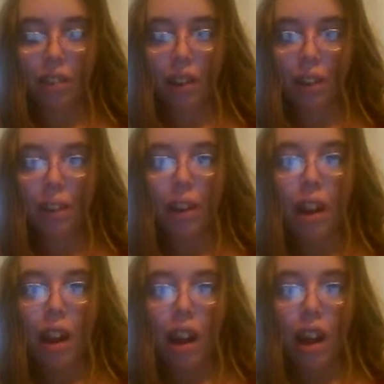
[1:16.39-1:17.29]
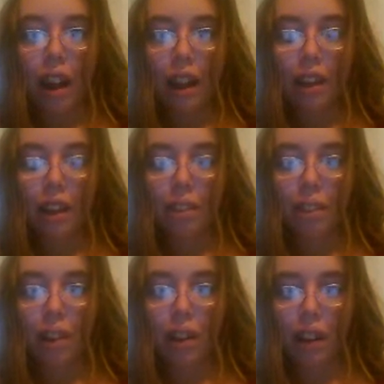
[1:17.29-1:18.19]
So I ended up
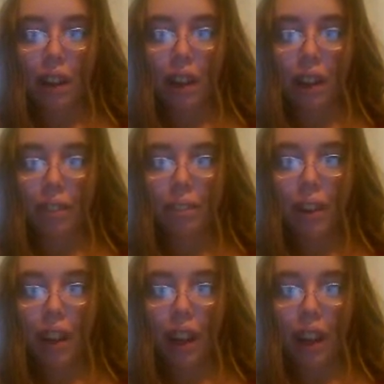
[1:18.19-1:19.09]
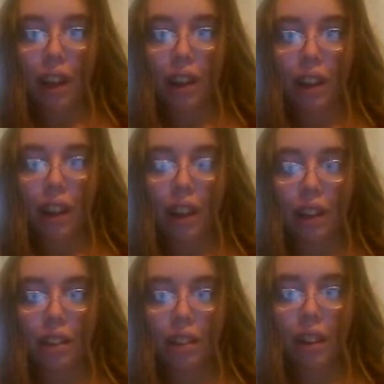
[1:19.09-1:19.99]
calling him, and he
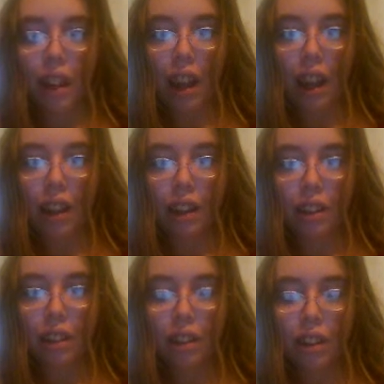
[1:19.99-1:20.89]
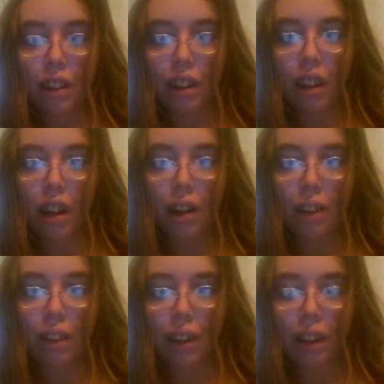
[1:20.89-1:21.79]
answers, "Hey,
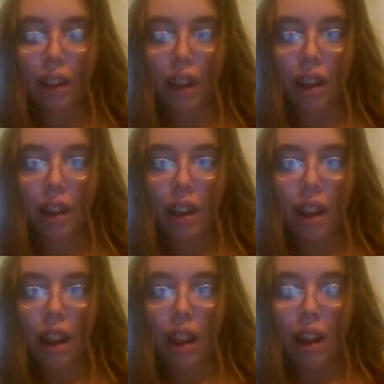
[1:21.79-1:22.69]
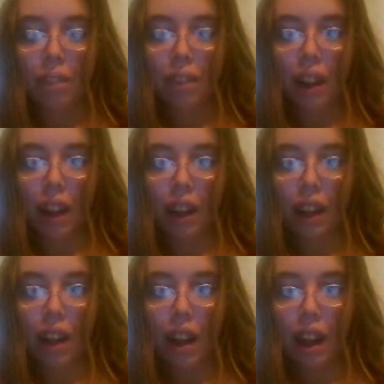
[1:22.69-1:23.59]
hello," and then I'm
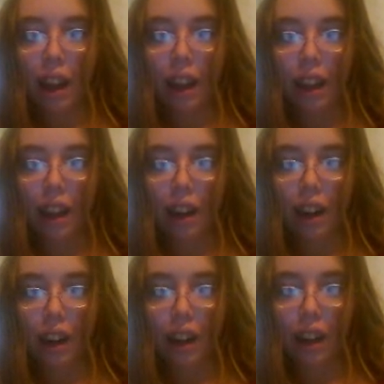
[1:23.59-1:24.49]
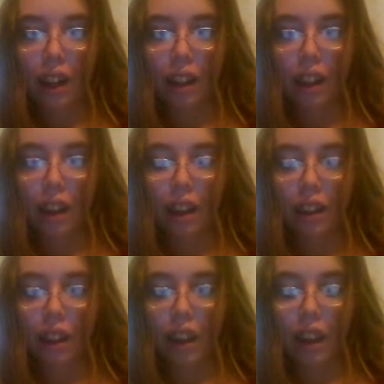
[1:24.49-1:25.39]
like, "Hi, Eric," and then
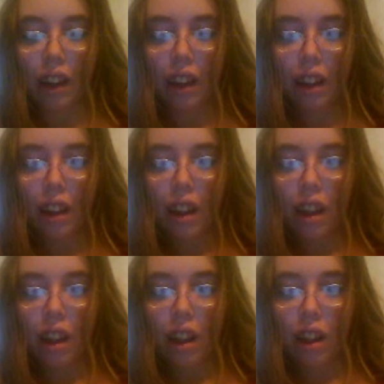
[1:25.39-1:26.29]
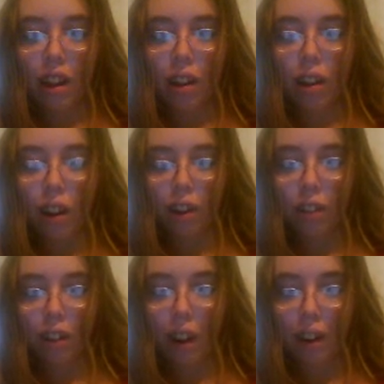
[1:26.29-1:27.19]
he's like, "Oh
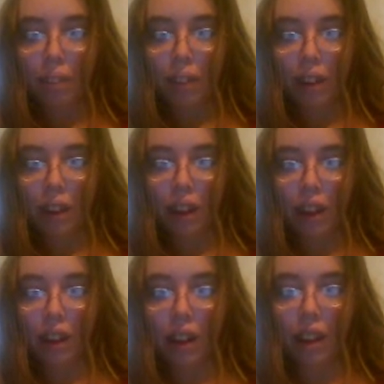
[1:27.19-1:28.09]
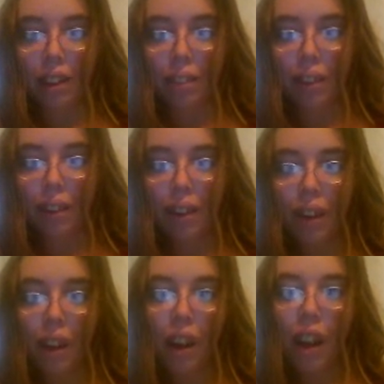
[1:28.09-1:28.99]
crap," and then he hung up,
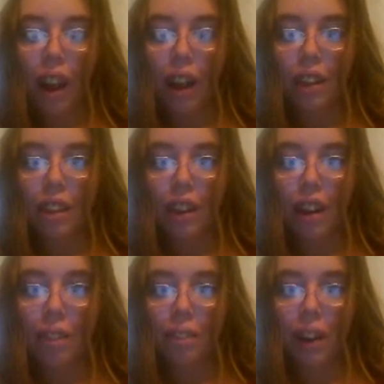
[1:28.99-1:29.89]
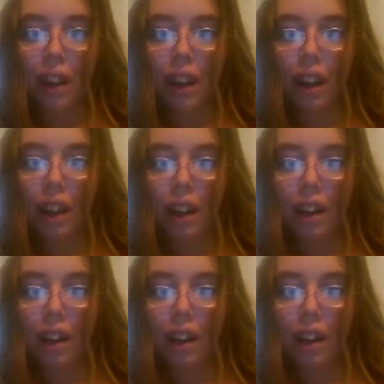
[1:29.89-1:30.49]
and so I'm like,